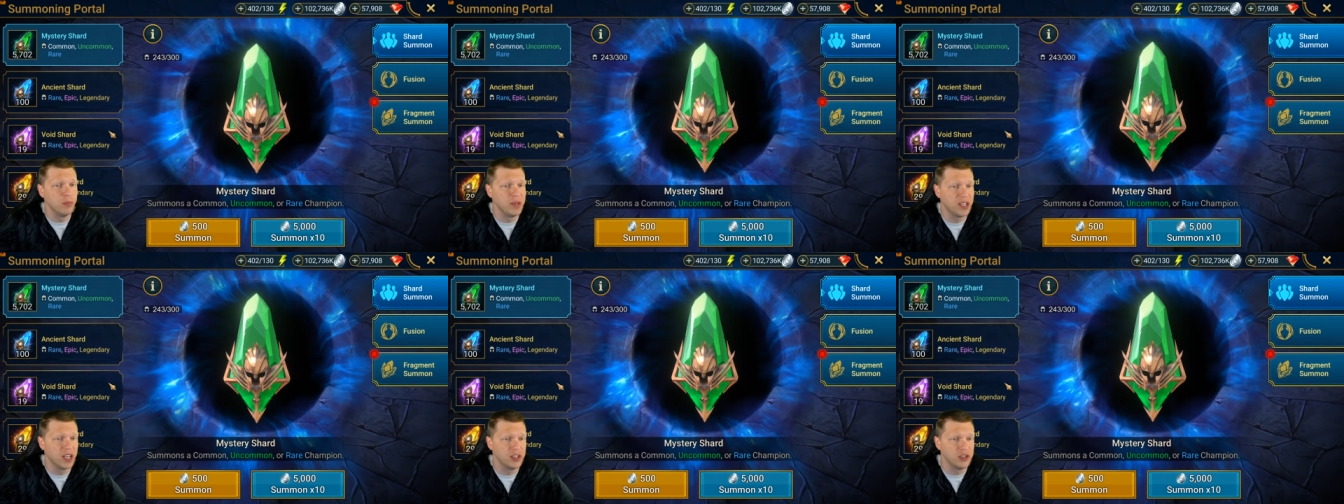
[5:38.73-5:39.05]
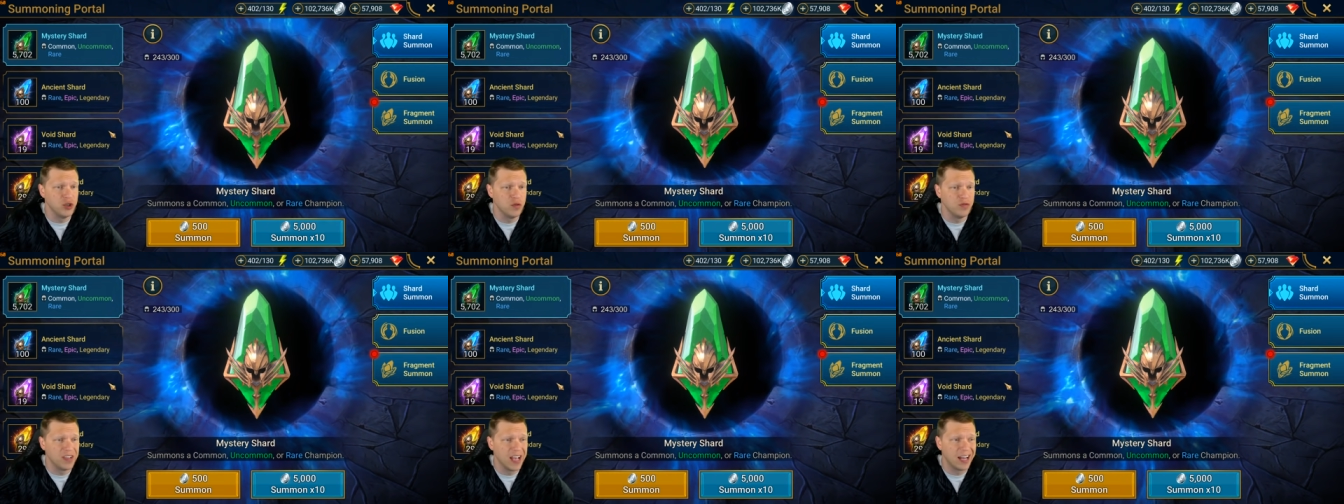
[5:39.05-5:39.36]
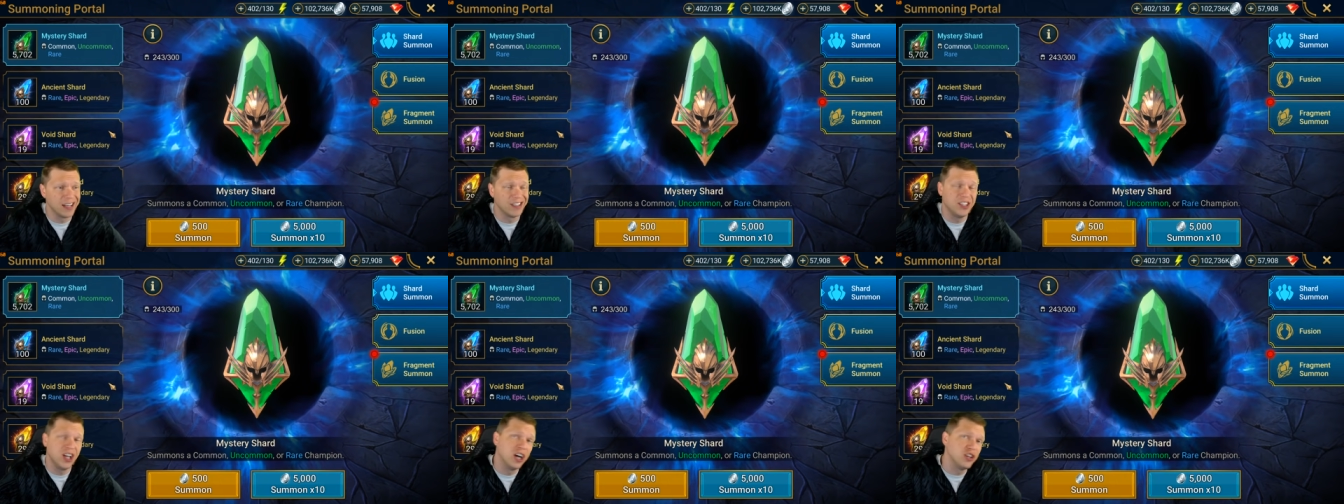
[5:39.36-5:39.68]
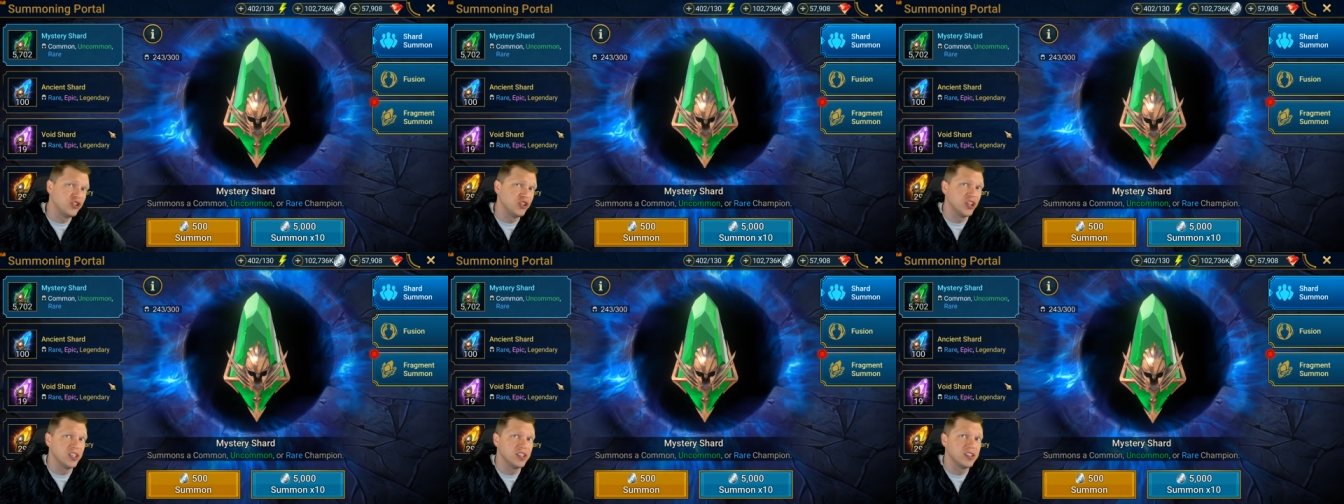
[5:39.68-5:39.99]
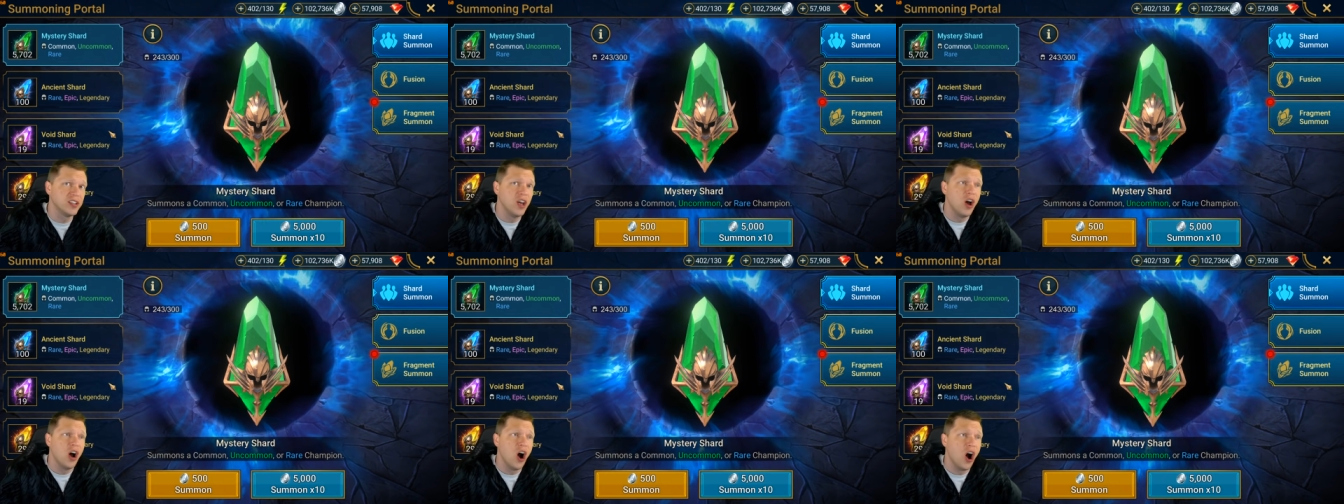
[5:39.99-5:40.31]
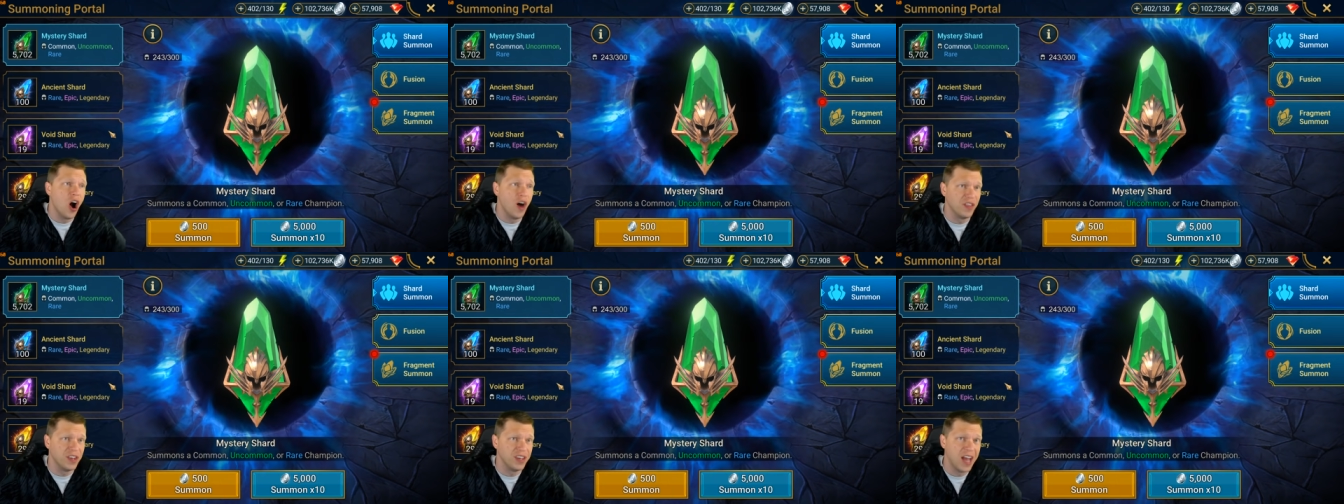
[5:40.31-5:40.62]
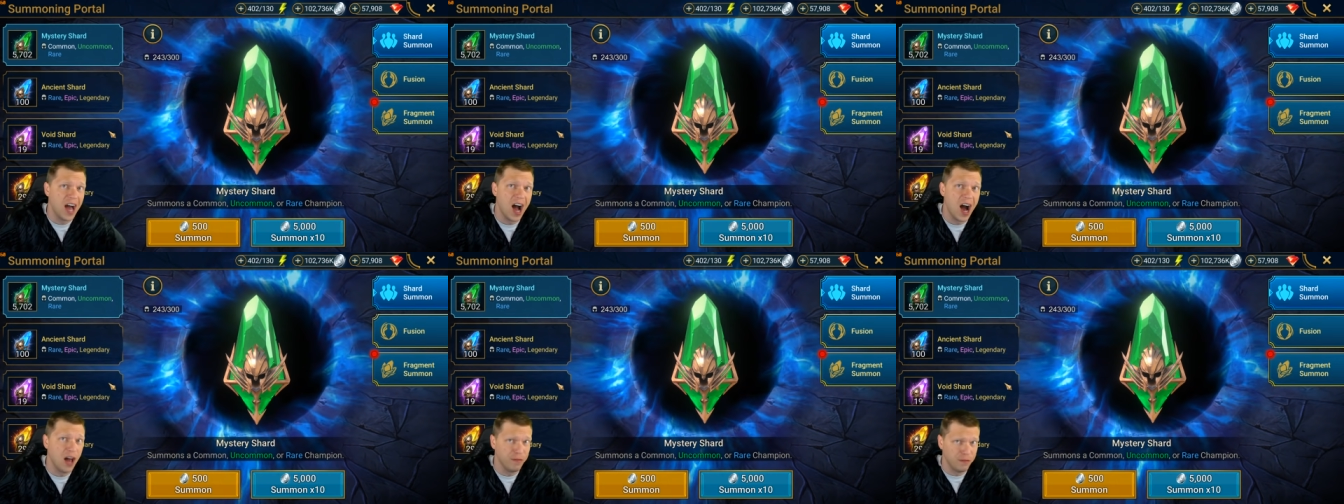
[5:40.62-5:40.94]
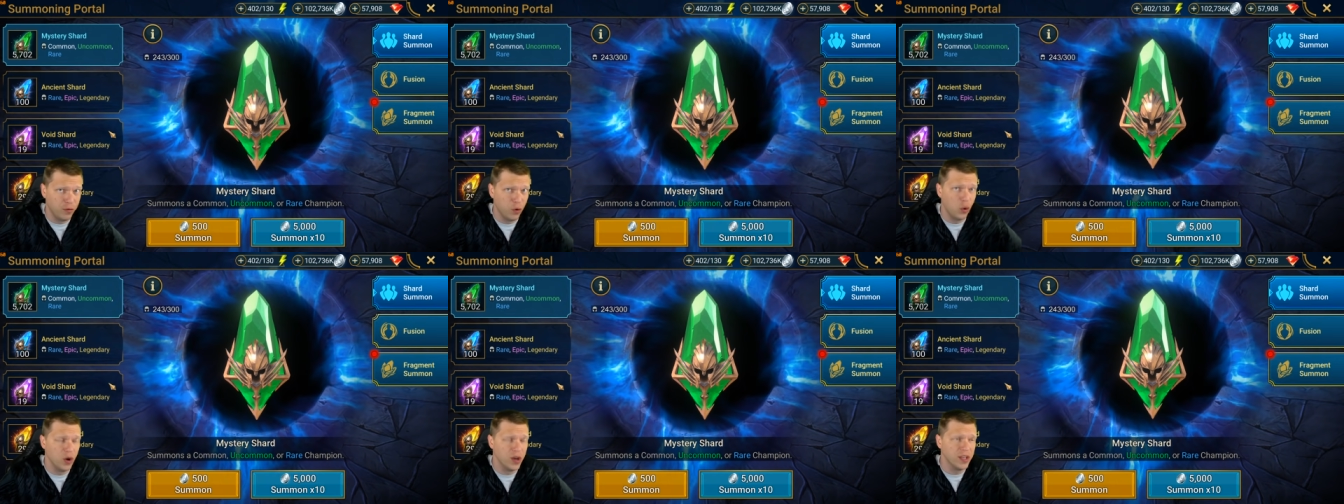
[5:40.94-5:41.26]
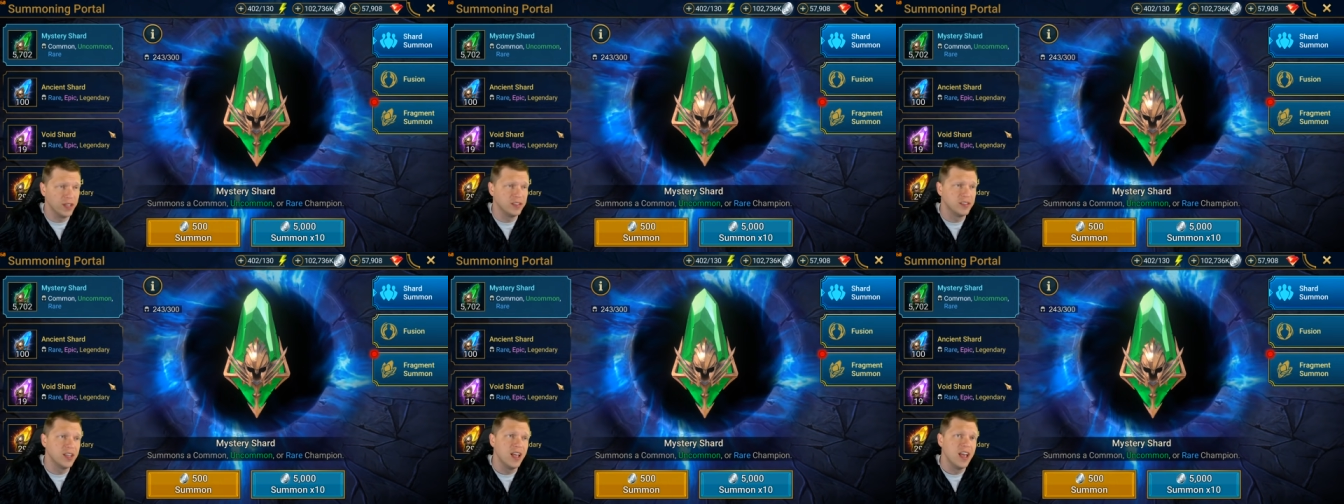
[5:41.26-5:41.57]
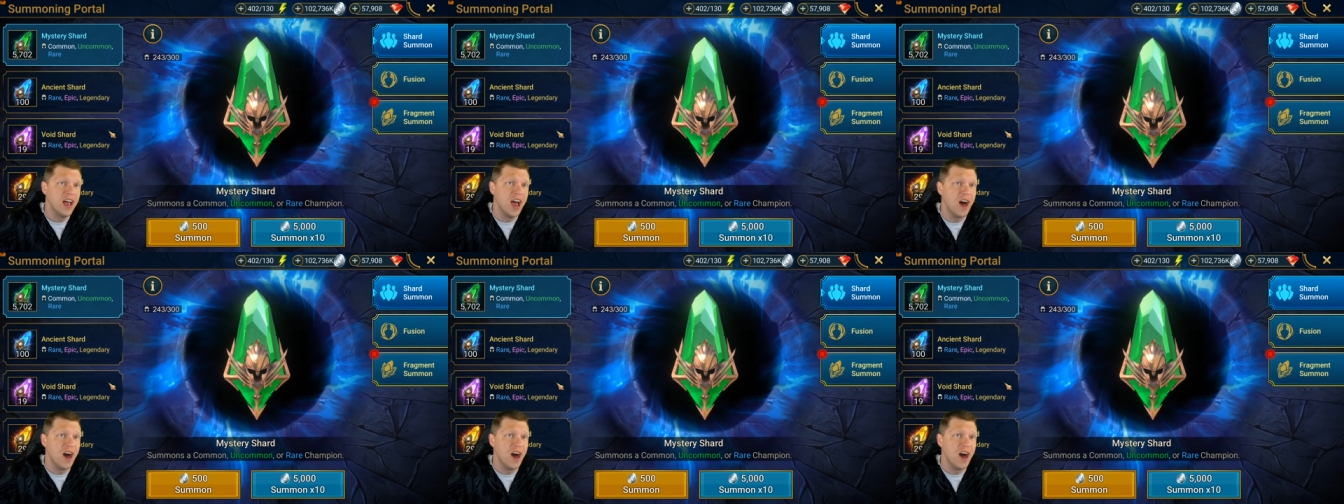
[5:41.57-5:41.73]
because you've got Duchess on the non-voids,